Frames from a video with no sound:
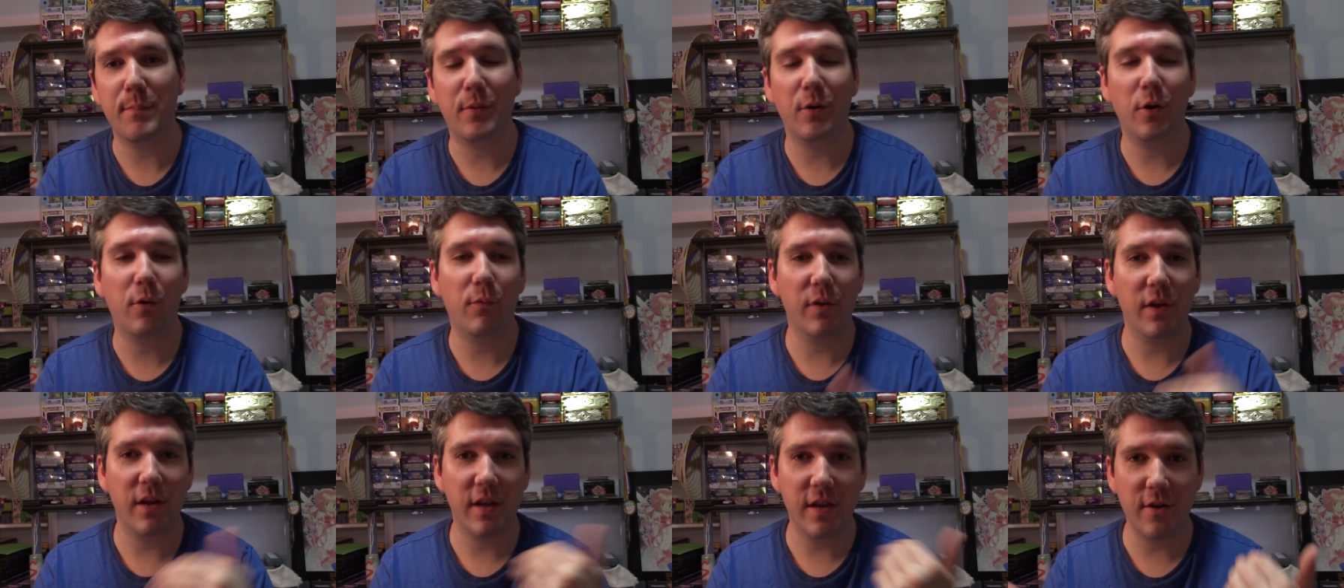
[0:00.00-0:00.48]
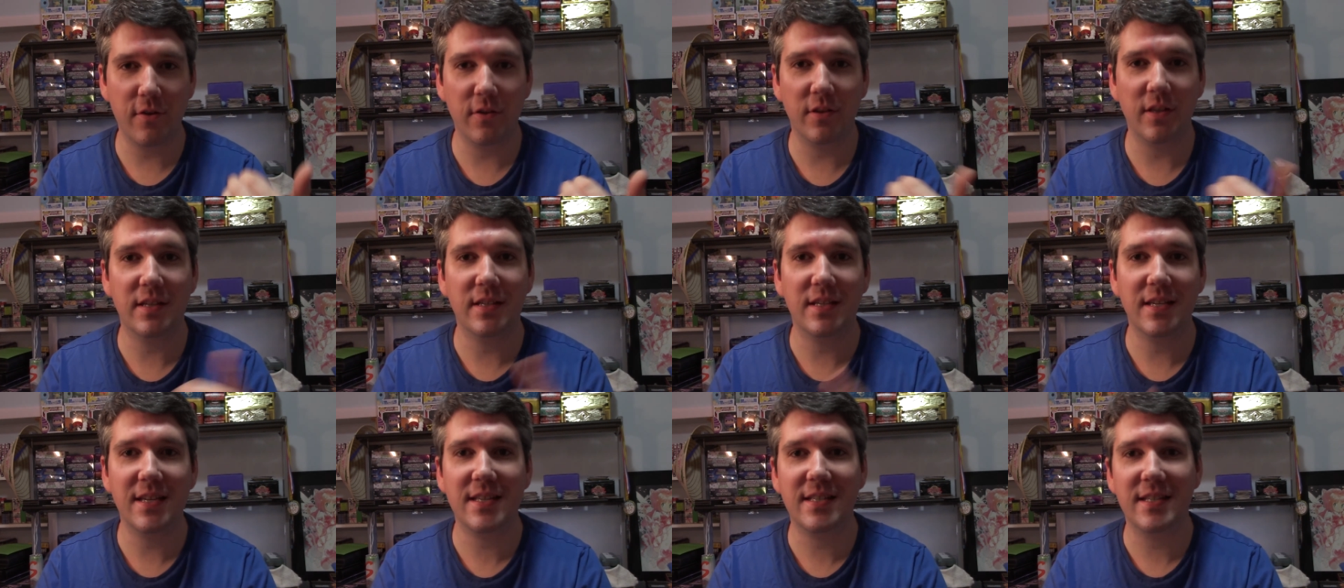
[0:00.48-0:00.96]
but over here in
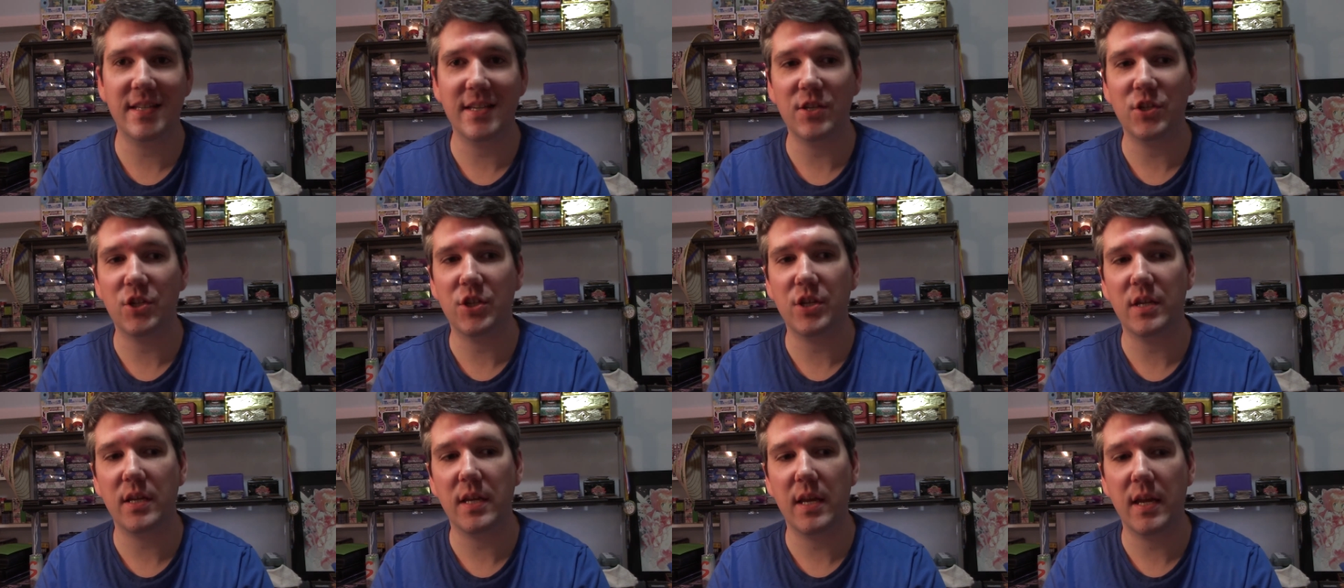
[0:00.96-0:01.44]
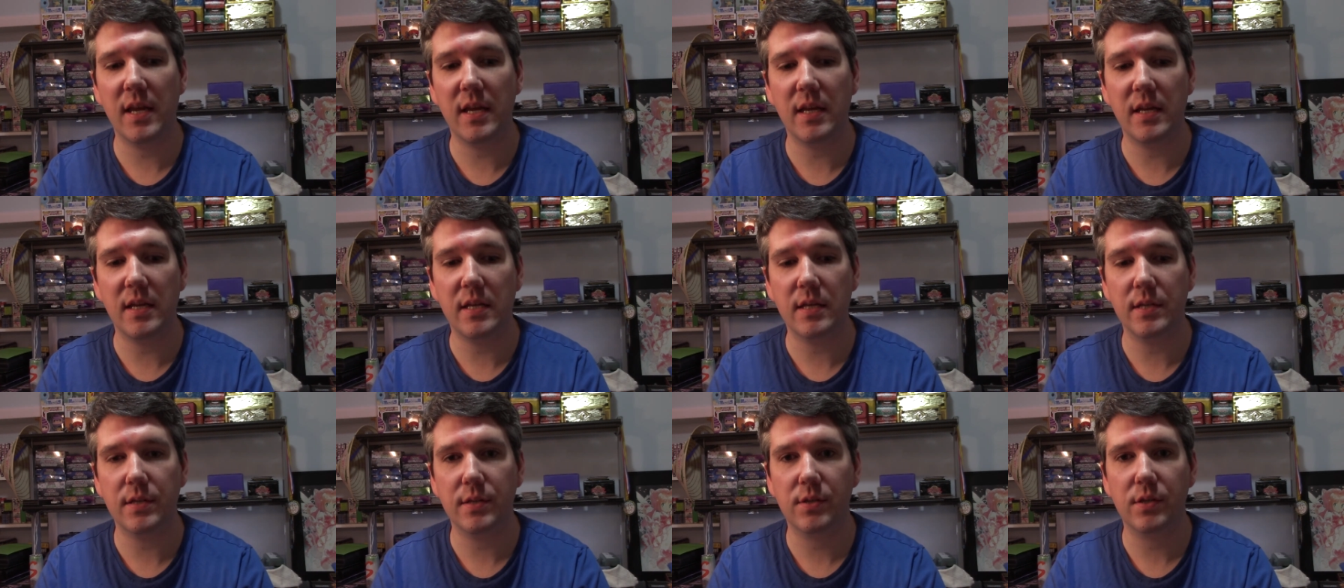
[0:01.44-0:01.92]
the TCG it
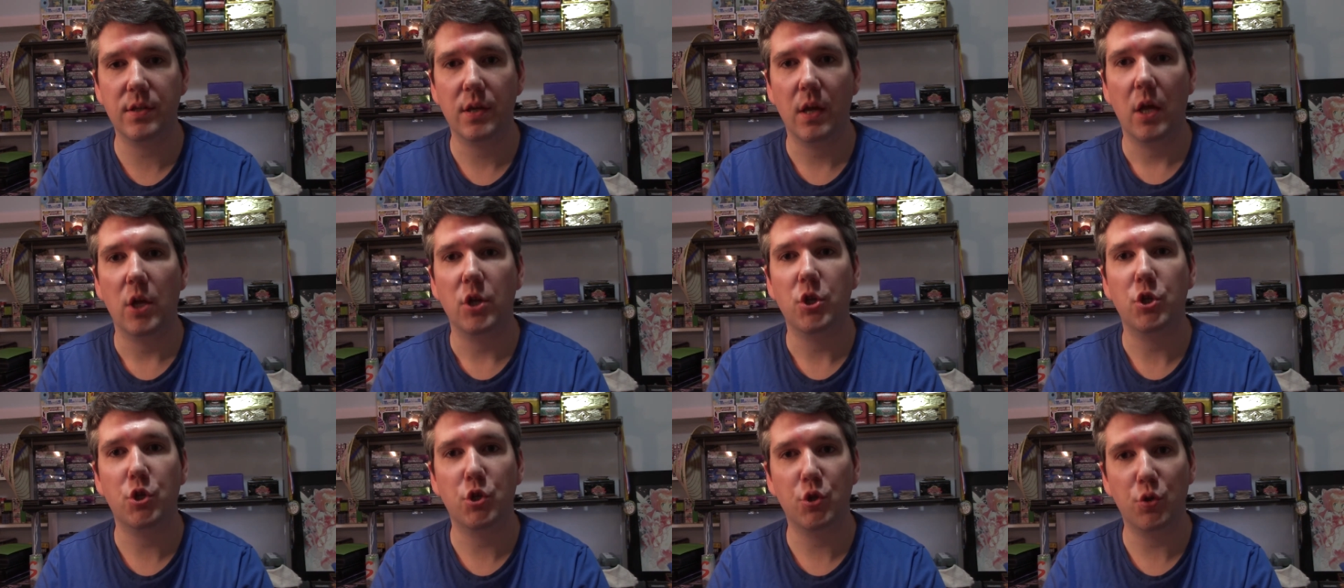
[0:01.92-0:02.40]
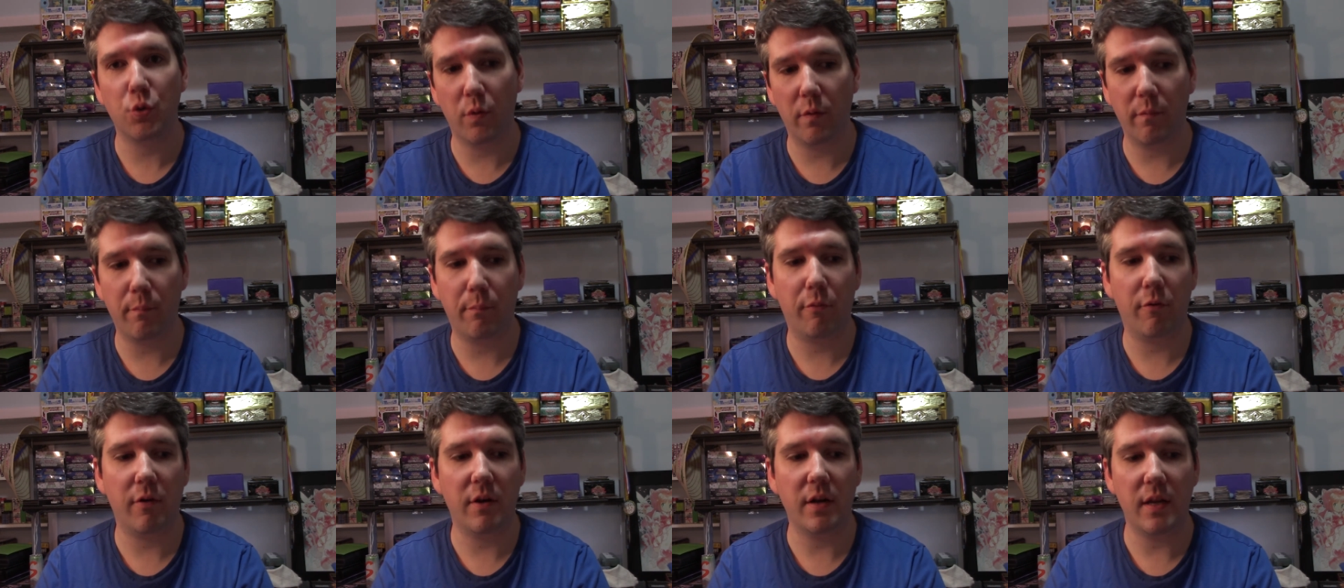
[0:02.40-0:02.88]
is
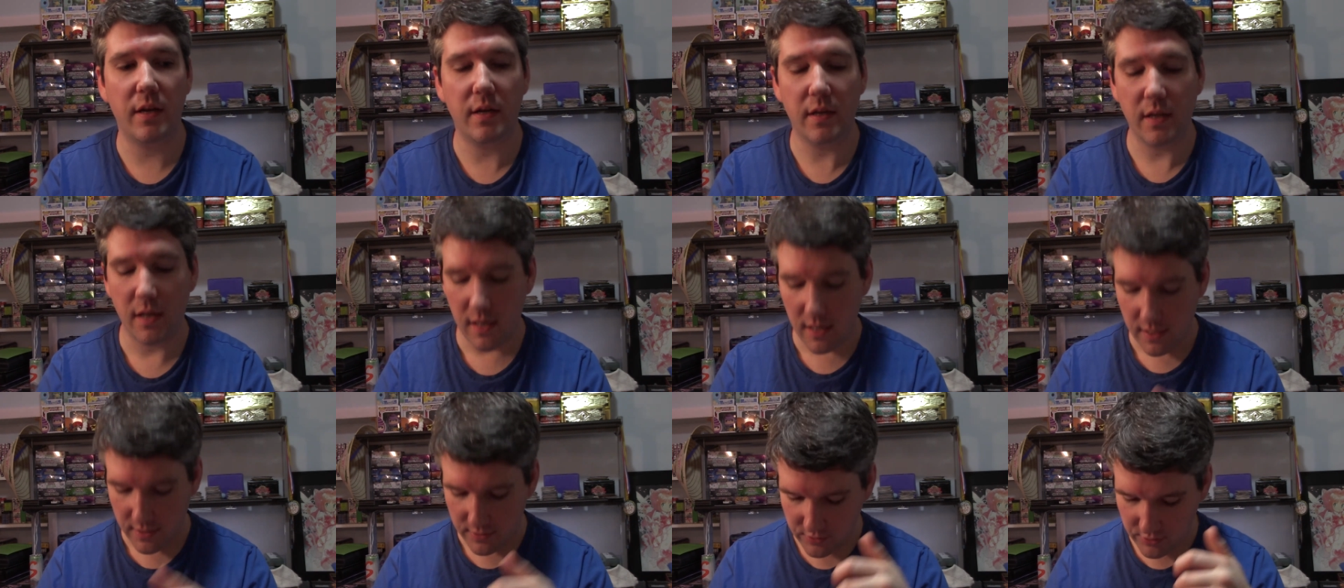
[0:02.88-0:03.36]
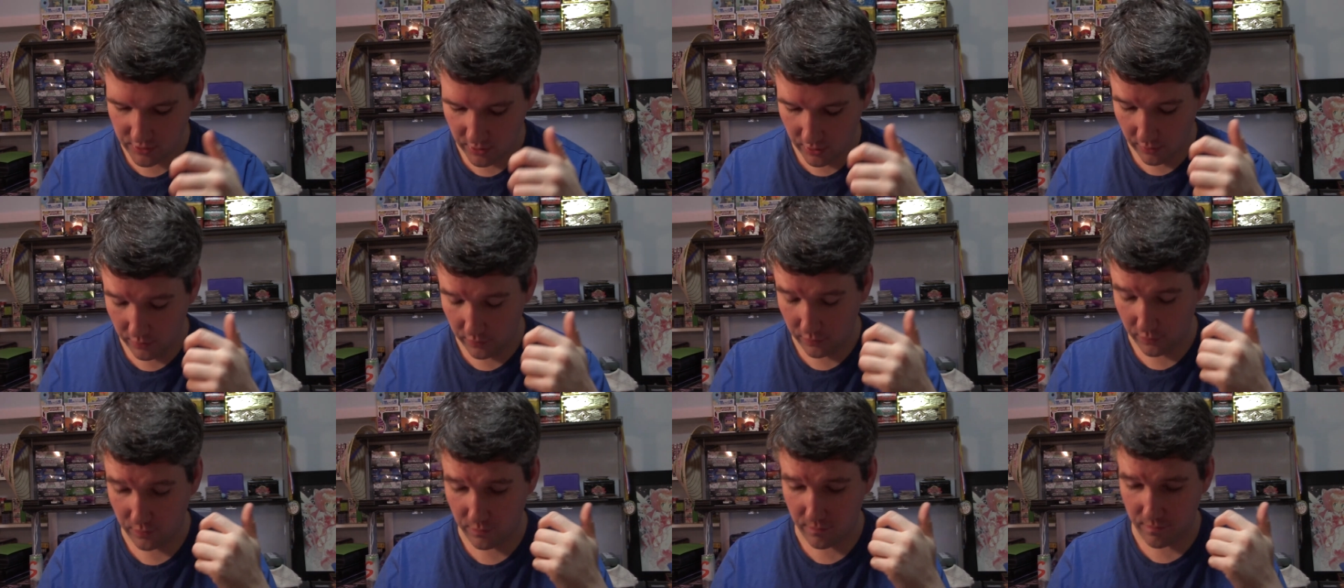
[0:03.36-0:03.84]
short printed.
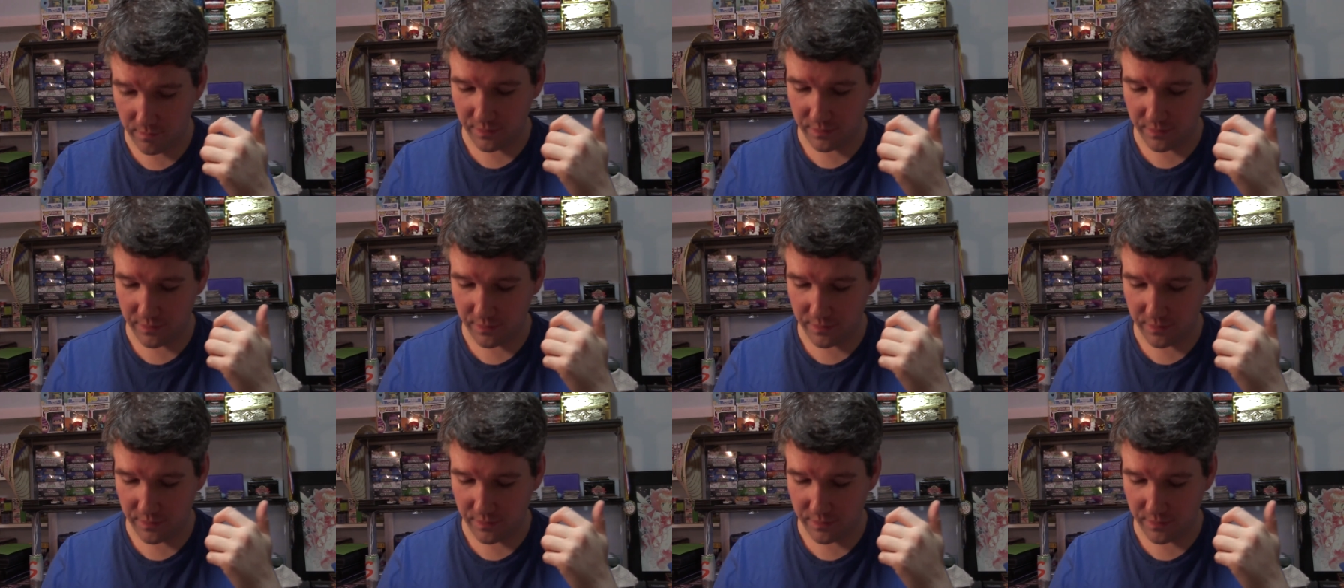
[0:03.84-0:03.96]
So